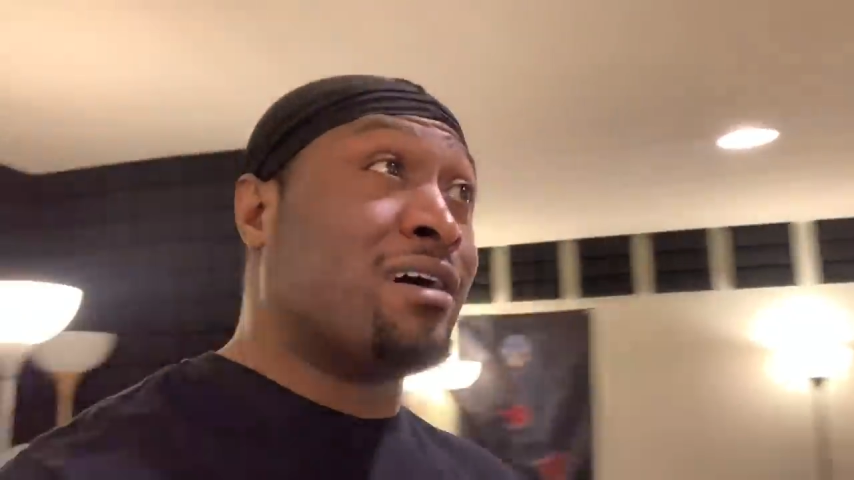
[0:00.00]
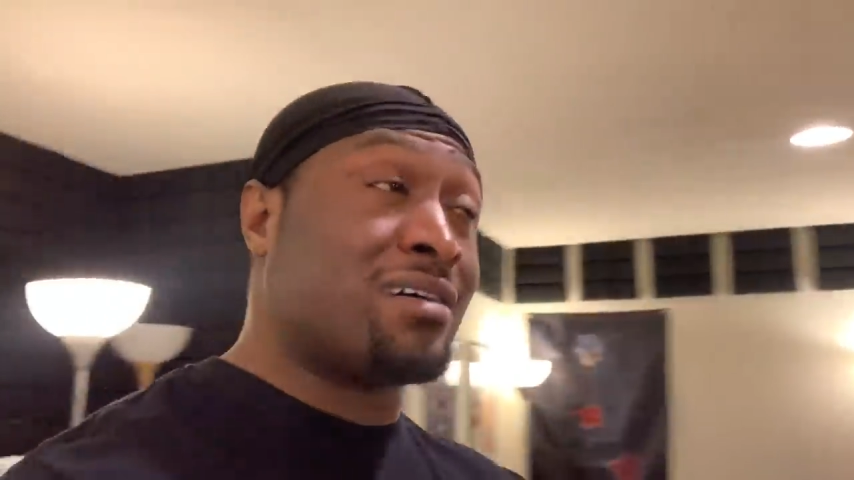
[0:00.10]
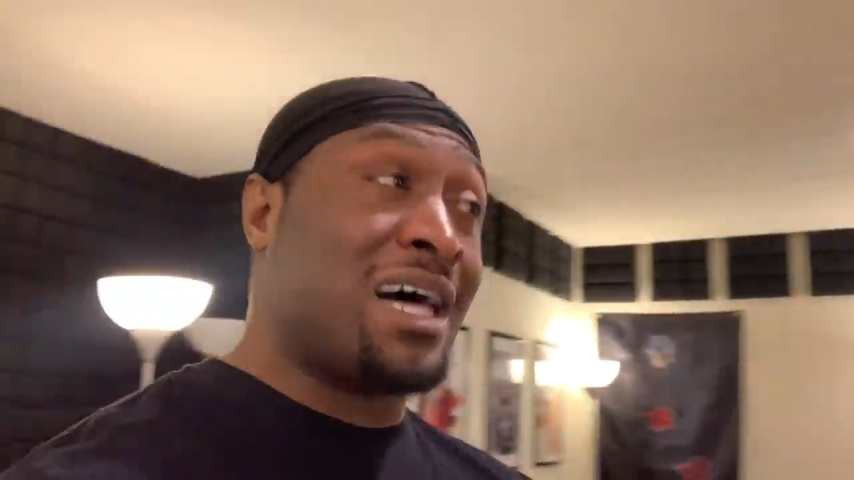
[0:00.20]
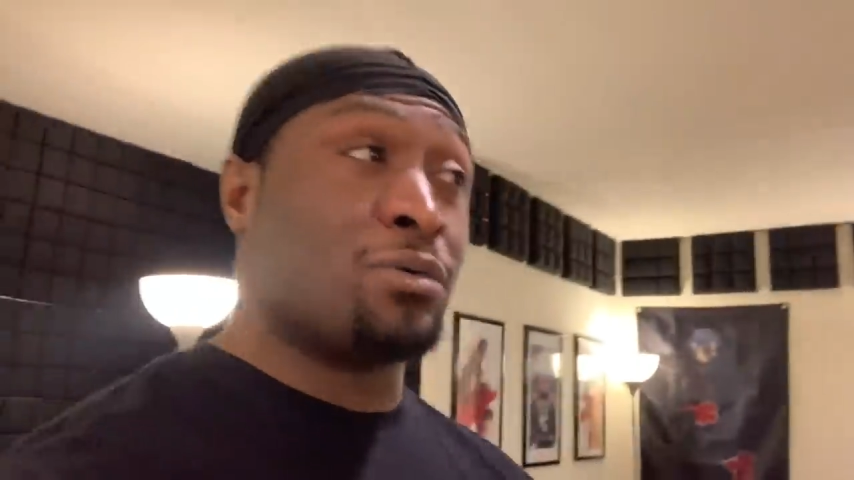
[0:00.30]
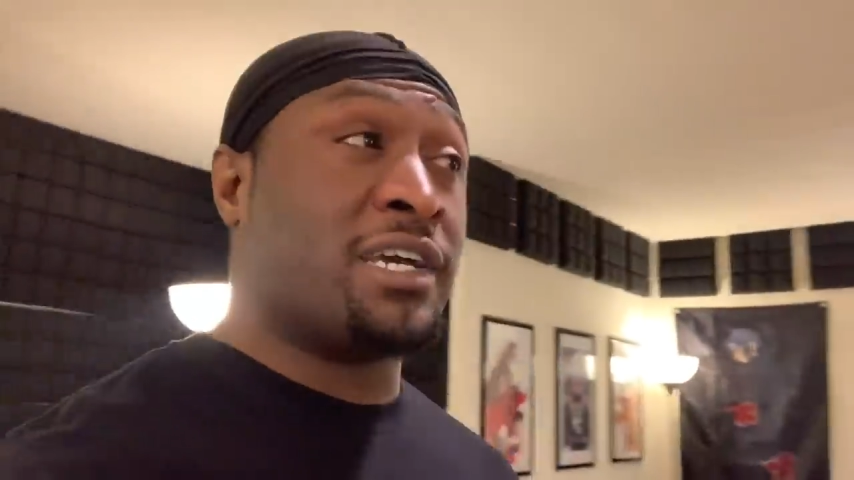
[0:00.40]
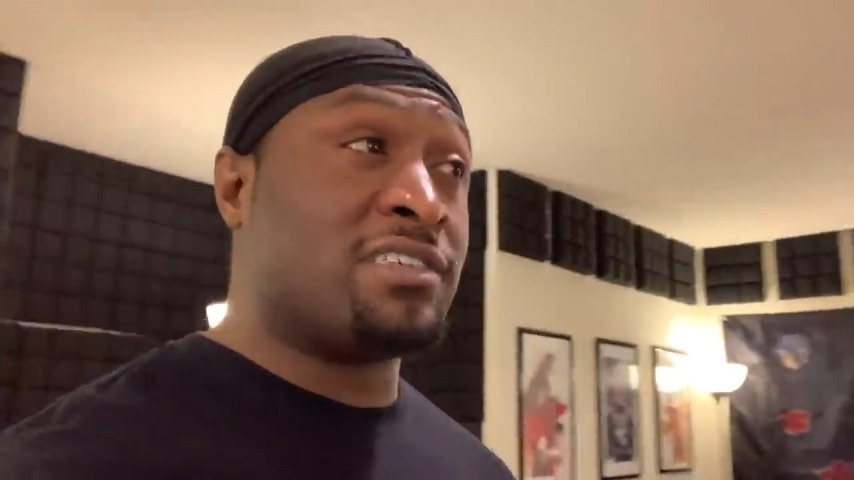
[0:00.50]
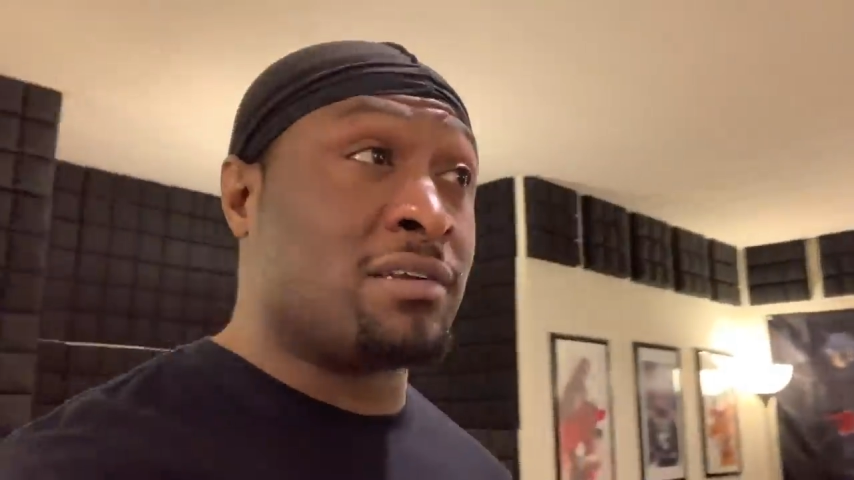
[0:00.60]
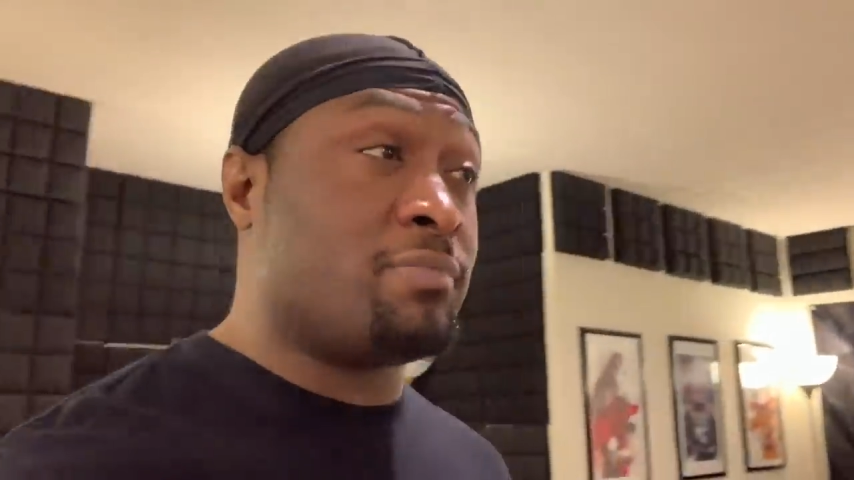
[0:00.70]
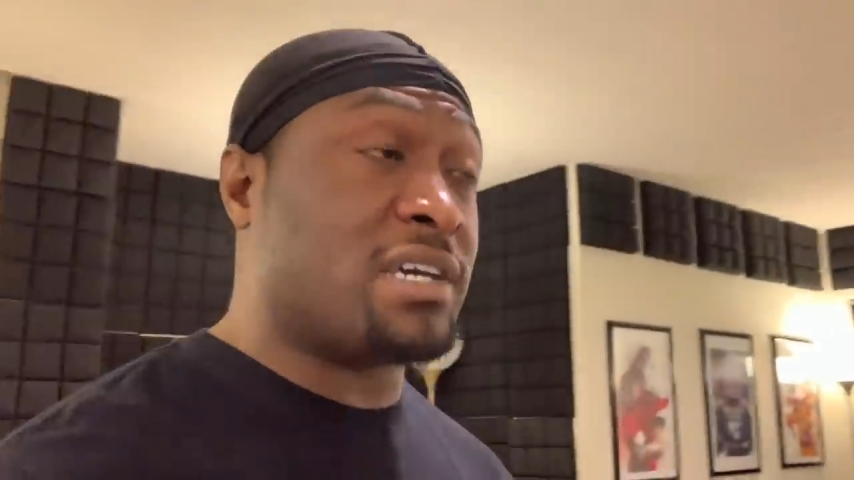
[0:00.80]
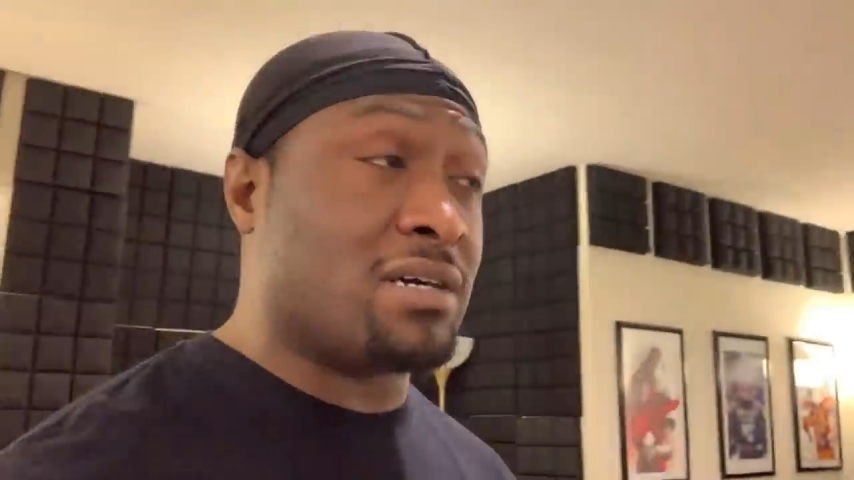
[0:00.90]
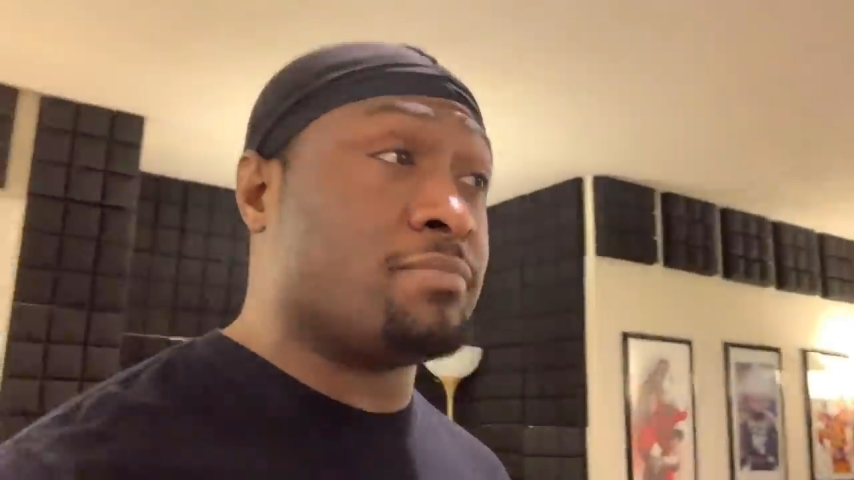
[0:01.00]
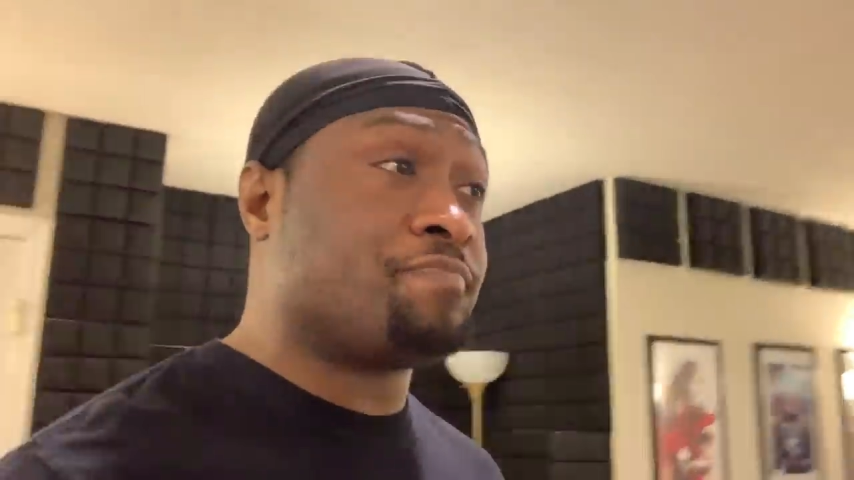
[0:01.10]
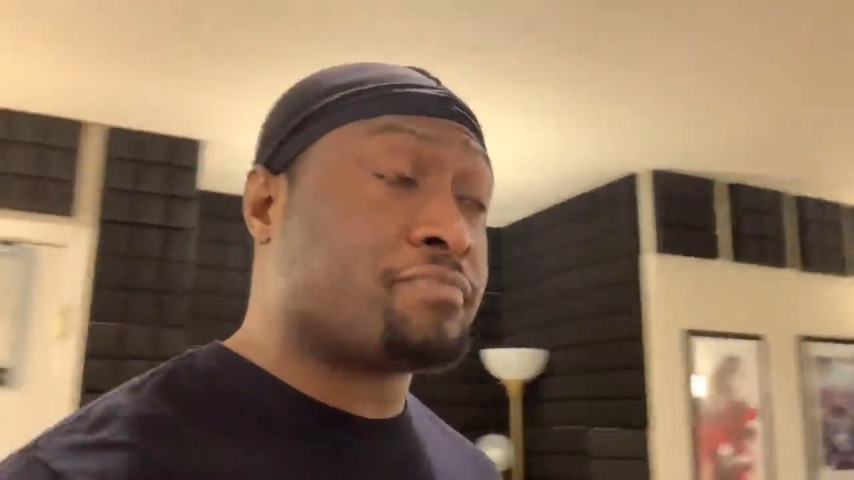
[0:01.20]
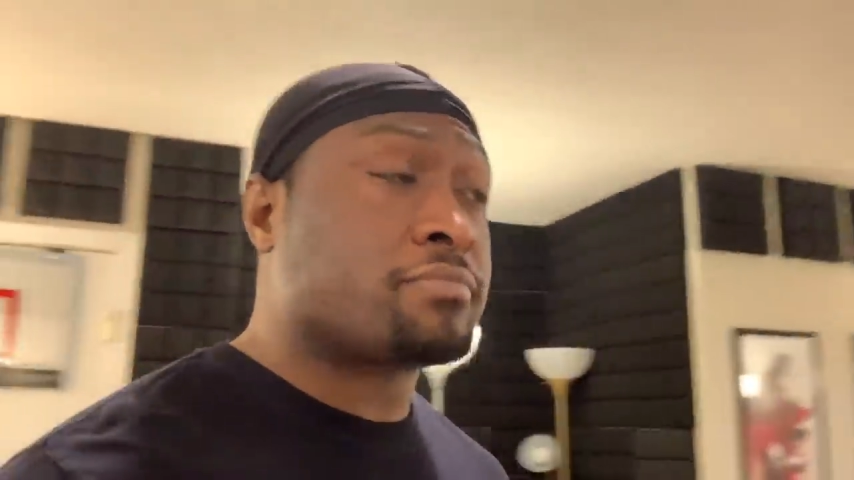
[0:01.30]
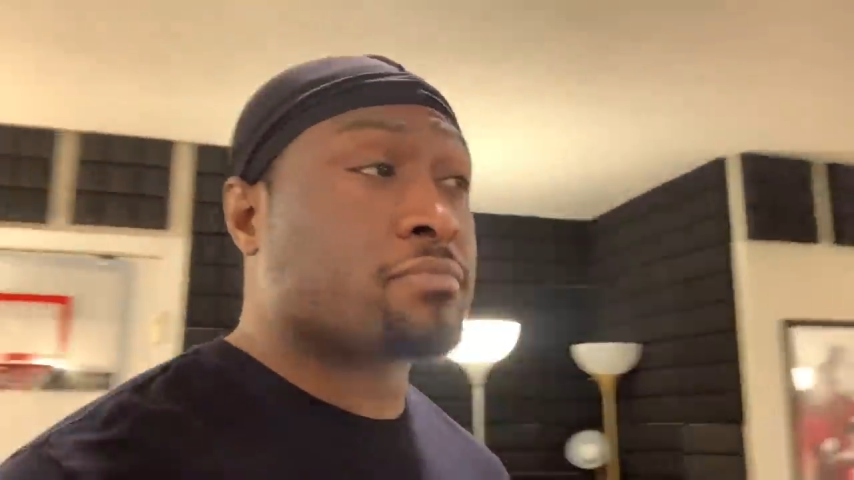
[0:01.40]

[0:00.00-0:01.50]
a clout chaser to become